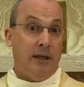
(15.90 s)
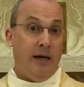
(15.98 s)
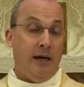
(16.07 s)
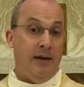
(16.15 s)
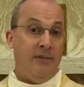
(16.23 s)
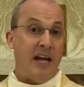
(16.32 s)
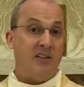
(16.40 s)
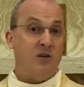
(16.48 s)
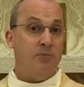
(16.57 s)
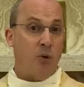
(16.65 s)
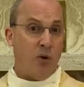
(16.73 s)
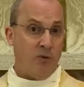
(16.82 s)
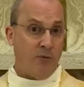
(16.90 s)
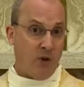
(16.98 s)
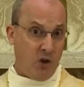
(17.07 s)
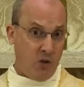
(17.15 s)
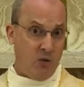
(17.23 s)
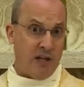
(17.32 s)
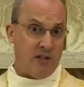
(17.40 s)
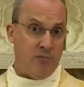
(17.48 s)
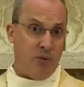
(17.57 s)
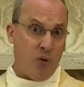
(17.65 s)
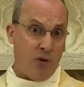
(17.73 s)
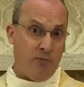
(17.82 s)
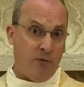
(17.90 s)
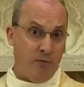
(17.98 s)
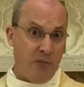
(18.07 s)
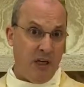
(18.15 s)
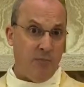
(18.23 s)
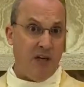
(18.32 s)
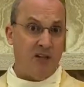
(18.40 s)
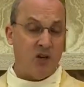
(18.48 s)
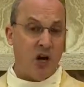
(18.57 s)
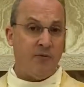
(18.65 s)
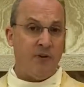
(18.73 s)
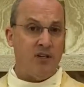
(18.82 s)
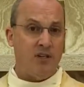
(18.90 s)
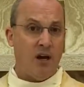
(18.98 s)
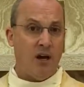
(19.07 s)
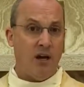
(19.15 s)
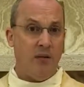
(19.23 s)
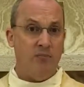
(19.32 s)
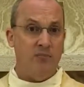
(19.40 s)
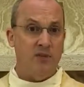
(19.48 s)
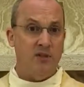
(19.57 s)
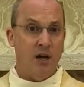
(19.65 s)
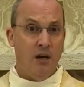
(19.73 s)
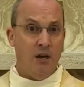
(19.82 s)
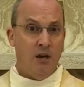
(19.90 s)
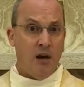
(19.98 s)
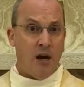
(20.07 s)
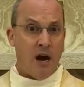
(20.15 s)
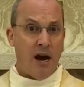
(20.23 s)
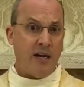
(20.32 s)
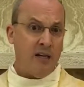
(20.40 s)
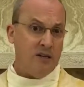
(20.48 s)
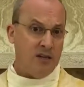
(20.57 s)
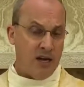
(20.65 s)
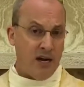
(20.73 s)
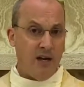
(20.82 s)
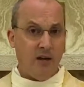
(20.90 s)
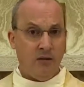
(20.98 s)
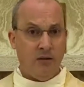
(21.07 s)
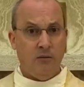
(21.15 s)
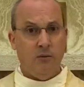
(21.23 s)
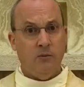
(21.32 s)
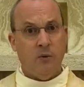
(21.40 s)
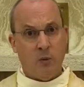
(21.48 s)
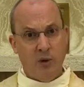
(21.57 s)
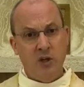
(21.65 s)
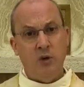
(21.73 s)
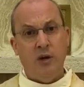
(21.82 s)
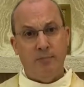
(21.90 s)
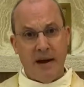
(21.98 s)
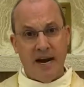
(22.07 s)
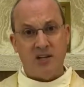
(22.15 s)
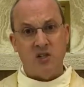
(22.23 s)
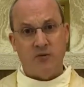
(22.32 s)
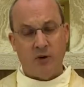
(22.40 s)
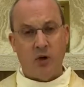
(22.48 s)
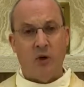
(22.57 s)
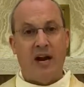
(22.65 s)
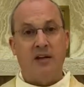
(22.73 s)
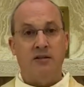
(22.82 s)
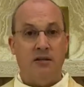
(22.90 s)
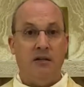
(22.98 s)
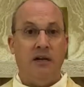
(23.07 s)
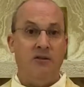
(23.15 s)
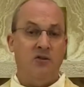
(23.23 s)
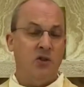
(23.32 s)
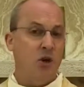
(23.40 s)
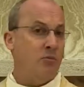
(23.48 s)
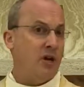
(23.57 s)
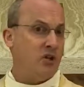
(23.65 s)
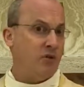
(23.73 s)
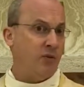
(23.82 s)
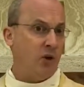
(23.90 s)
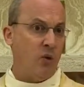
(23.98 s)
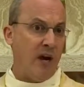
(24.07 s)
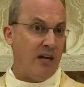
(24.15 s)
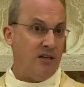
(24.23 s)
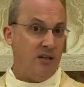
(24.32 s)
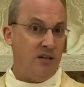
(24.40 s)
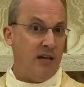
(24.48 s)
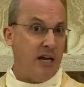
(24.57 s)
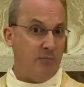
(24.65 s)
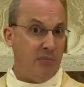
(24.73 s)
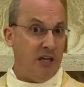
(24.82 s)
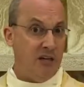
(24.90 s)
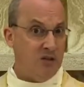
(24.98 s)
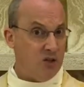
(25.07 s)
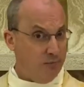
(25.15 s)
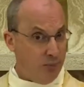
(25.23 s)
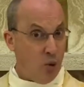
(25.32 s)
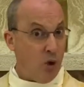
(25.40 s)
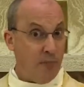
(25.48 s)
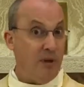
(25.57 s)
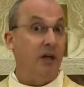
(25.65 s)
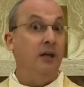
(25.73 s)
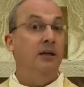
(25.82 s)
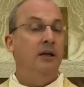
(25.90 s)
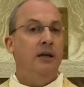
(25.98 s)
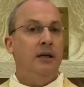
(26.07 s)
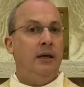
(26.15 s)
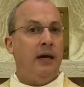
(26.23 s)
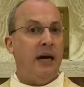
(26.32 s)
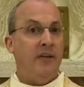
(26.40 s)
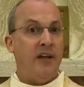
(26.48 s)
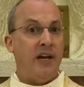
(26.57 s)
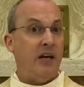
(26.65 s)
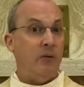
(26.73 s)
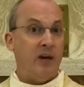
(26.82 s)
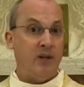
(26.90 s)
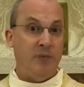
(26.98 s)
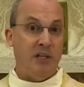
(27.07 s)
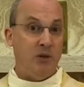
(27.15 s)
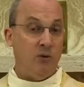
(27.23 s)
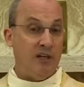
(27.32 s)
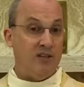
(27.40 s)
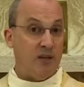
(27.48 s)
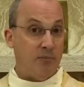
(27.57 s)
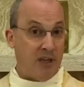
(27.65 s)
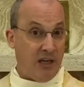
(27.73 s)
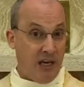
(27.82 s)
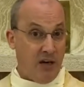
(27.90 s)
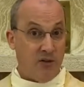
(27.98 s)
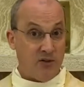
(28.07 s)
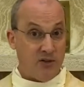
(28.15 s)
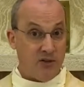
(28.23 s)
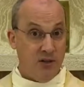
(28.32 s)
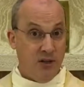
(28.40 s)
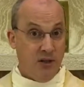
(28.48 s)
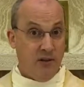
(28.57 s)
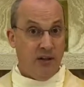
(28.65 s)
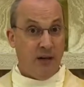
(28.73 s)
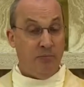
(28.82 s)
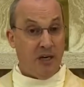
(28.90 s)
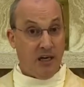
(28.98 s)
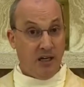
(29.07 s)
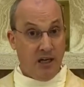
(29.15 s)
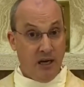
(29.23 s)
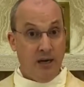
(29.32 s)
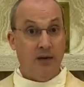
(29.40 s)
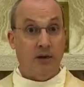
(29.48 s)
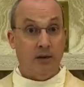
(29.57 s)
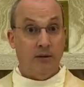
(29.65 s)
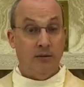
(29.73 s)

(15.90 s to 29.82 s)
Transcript: And that's important for you, that's important for me, because oftentimes I can take what we do at Mass for granted, and so much for granted that it begins to bore me, and that I'd rather be doing something else than being here.